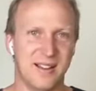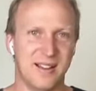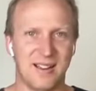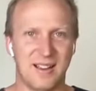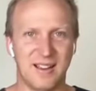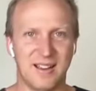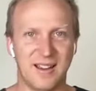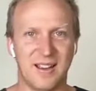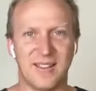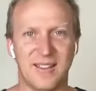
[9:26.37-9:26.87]

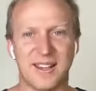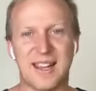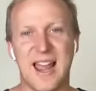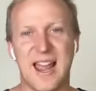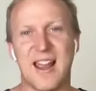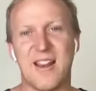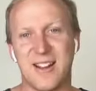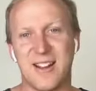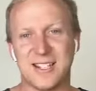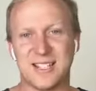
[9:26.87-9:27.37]
the
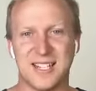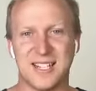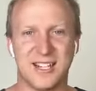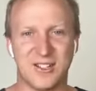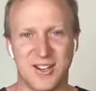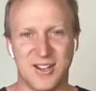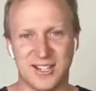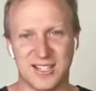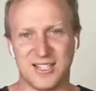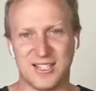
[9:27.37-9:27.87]
Canaanites, the
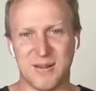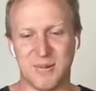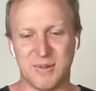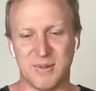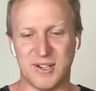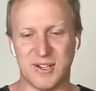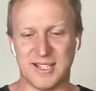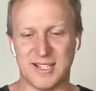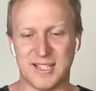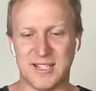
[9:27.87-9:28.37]
Hittites, the
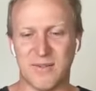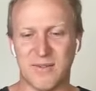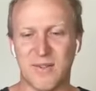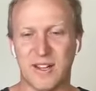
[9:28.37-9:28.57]
Jebusites and stuff,